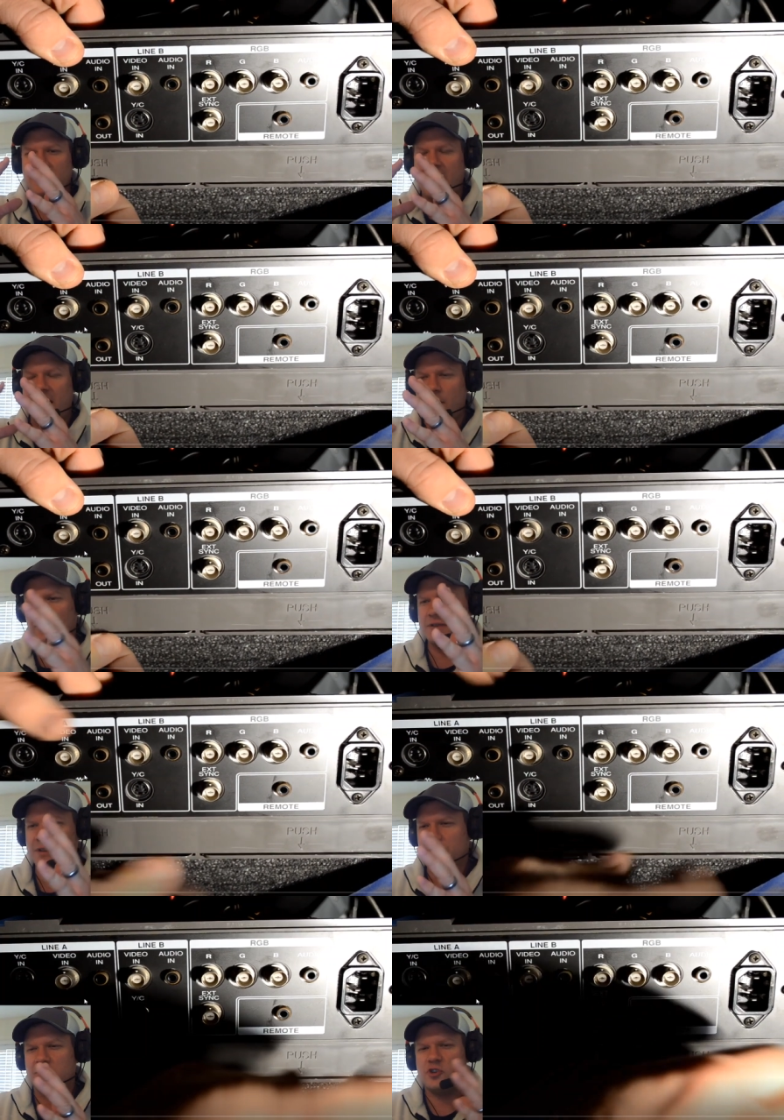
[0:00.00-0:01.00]
cable
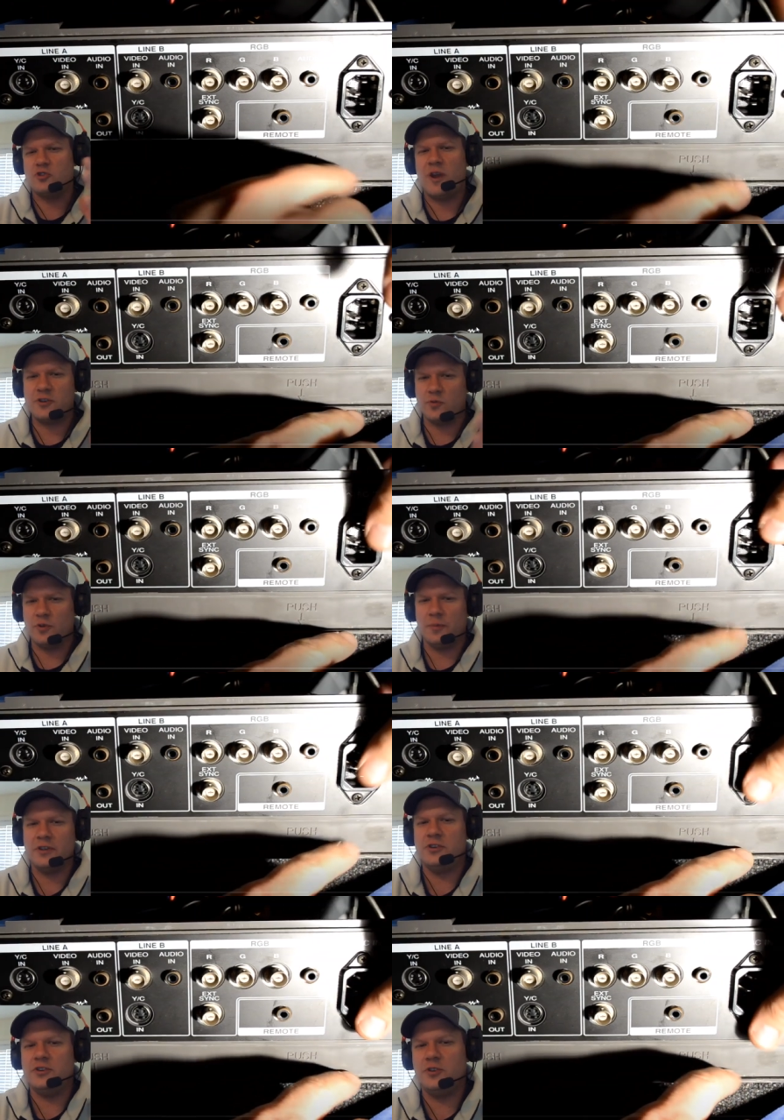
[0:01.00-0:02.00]
some stretch room
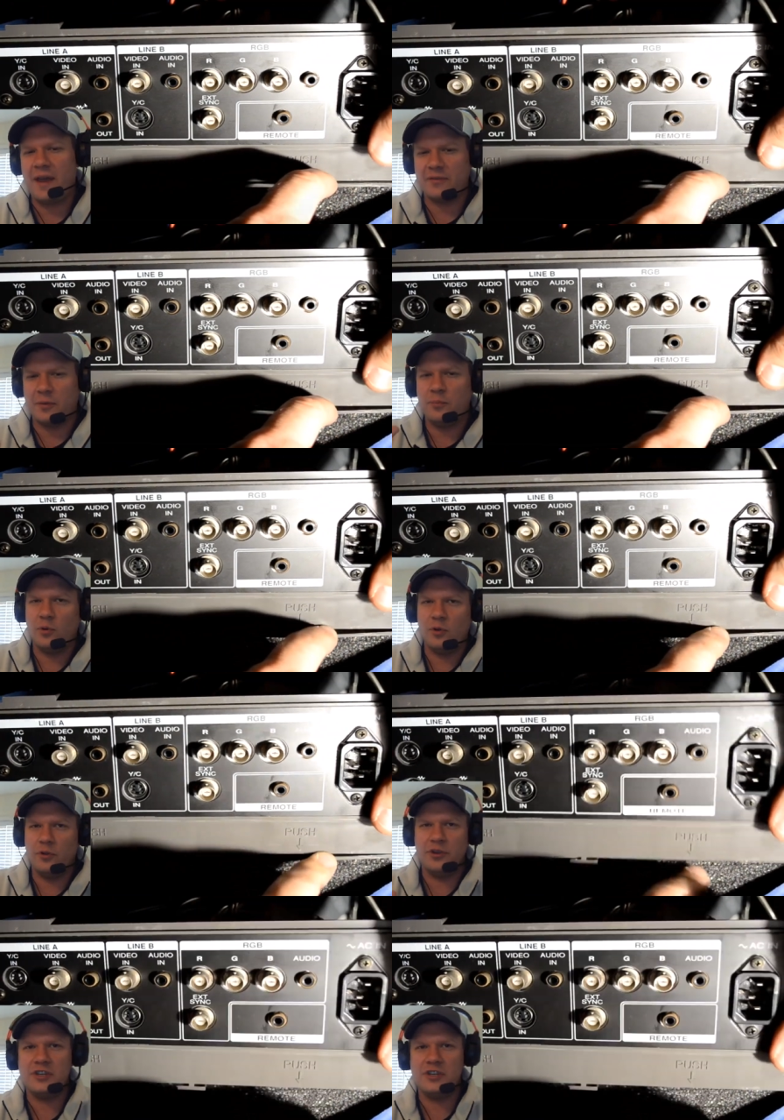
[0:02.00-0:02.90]
because you do have to pull the